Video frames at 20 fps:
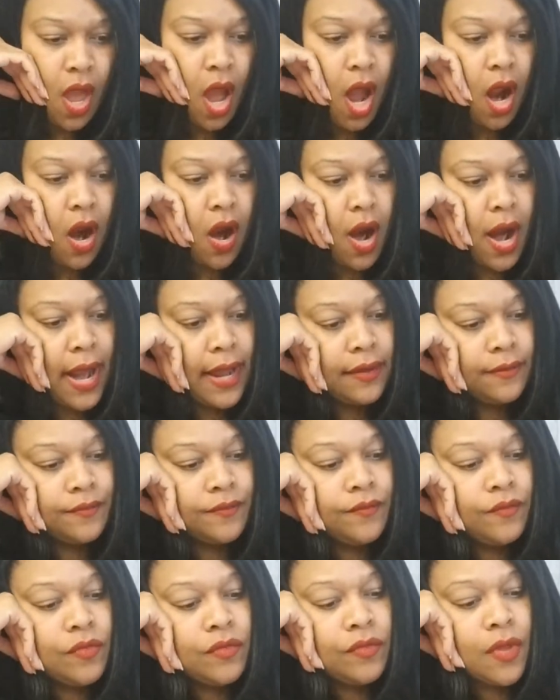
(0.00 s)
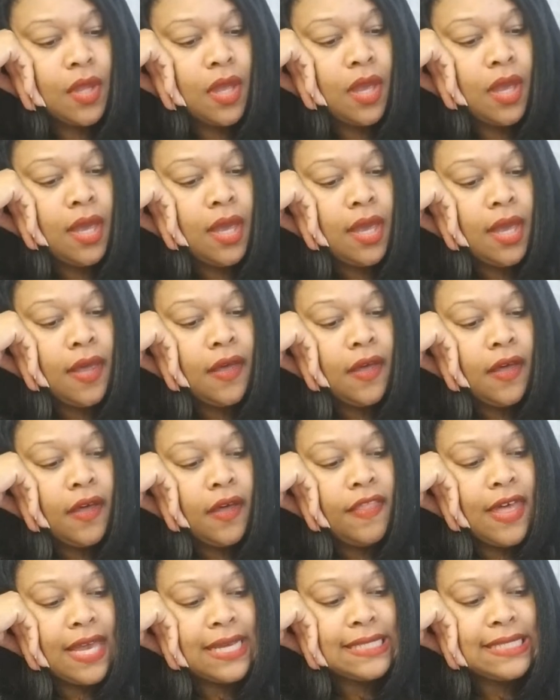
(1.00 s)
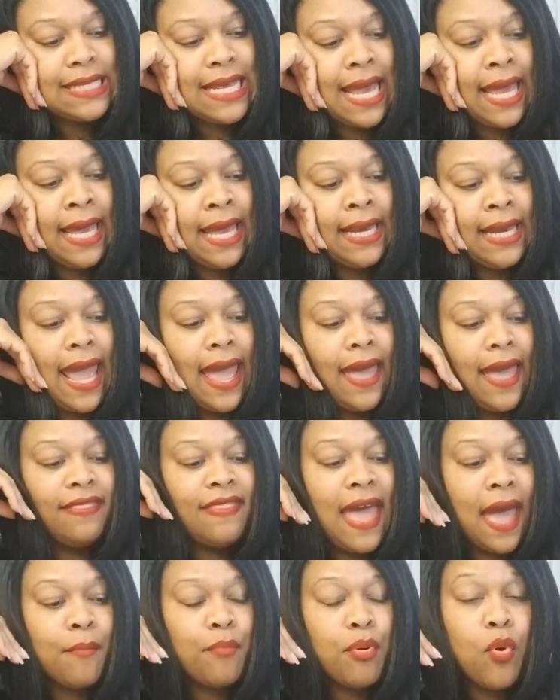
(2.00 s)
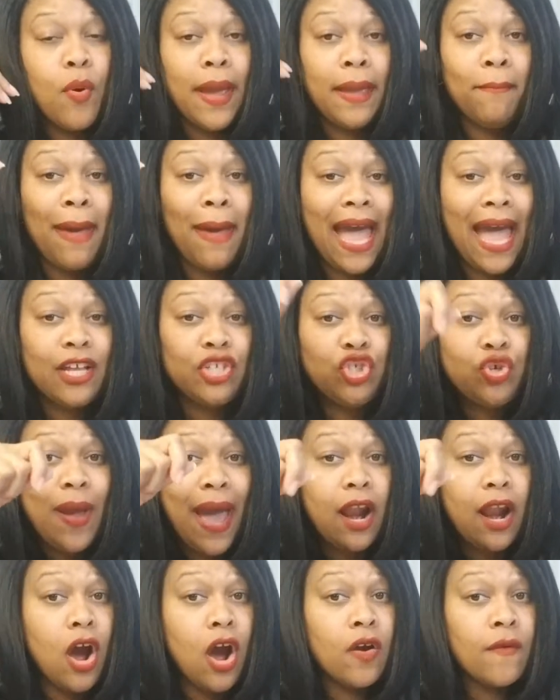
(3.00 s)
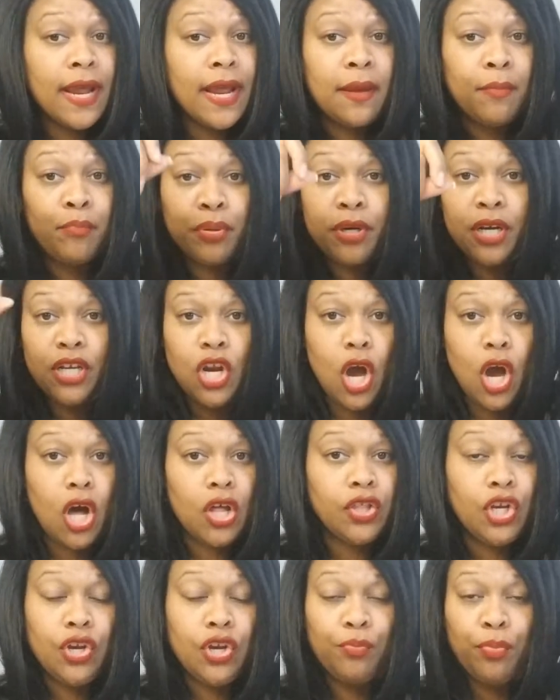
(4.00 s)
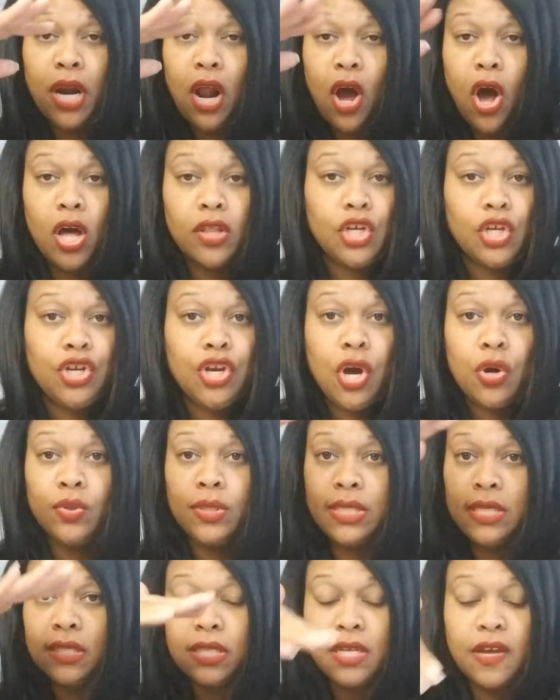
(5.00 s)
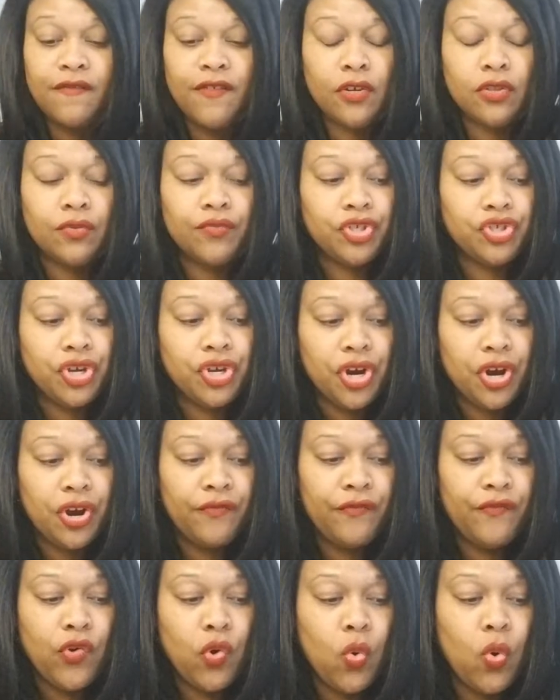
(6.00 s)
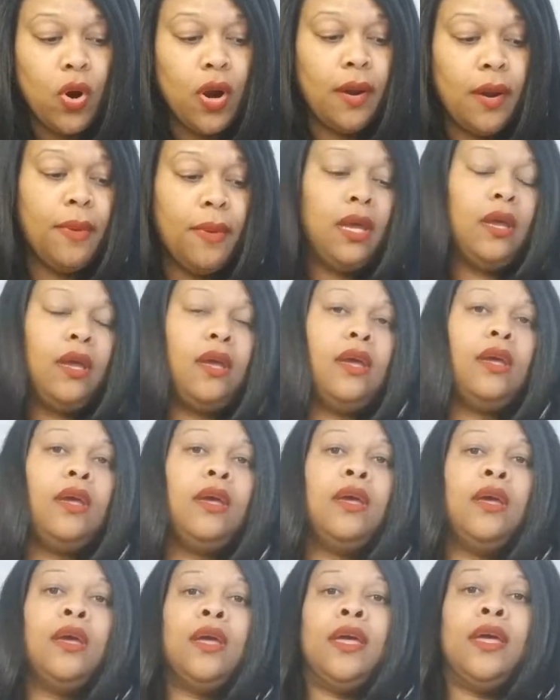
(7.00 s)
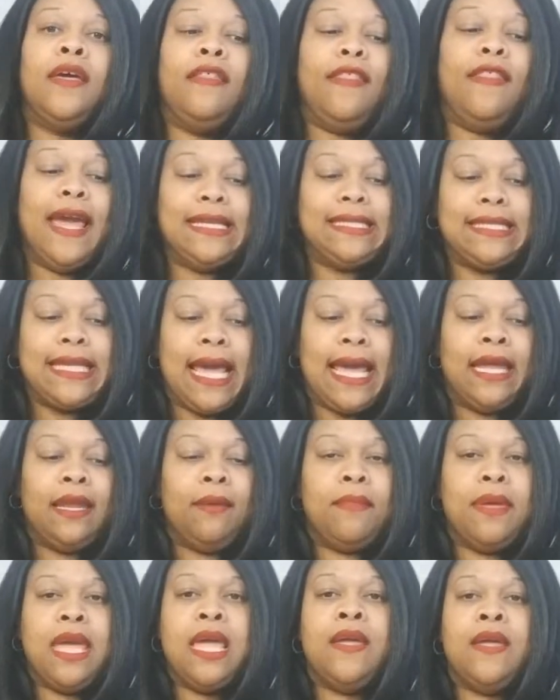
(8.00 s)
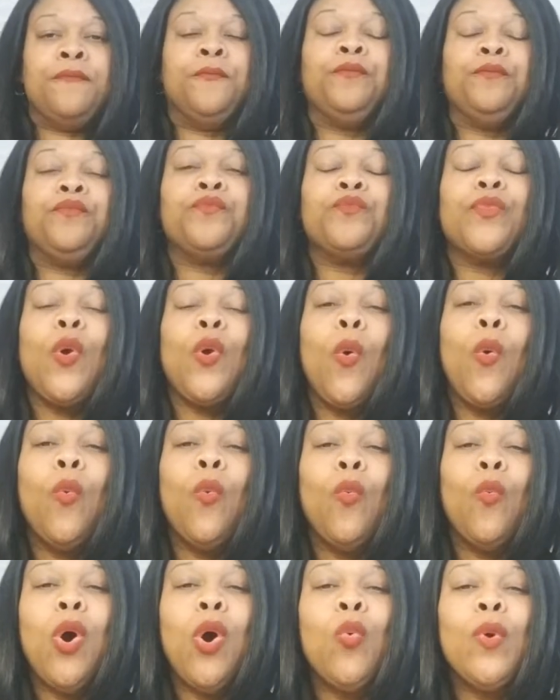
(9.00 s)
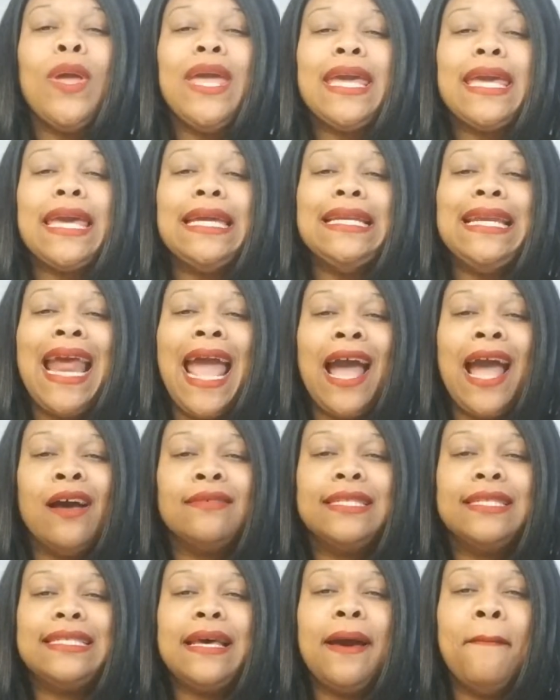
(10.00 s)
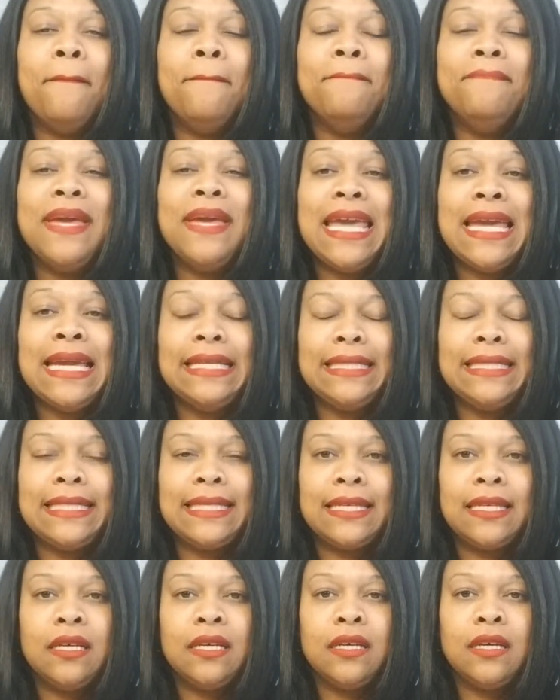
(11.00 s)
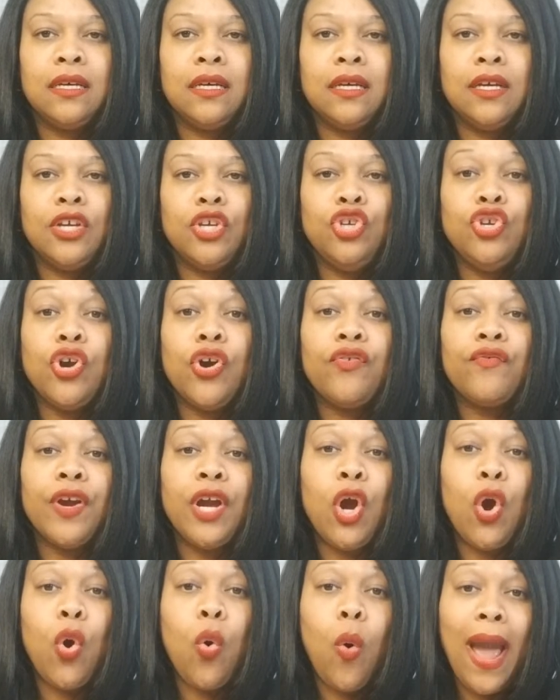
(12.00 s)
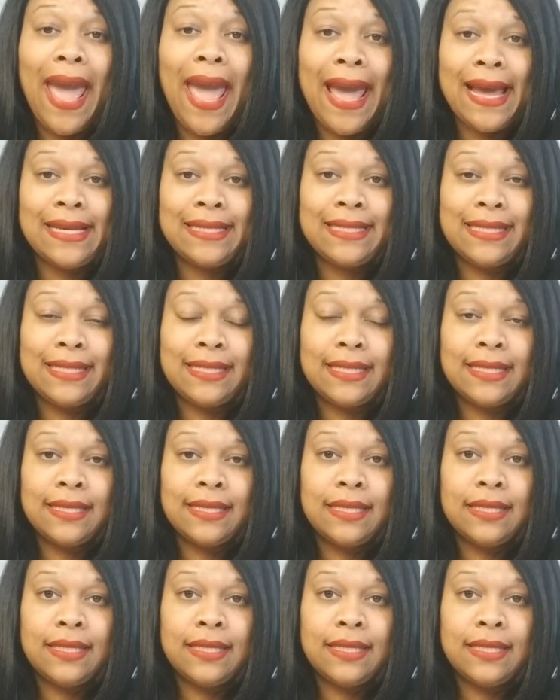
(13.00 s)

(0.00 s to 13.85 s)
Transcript: All right. They said at that point, mind you, I'd already put all the put all the notes and stuff on the return form. They say to me, "Well, we can now submit your request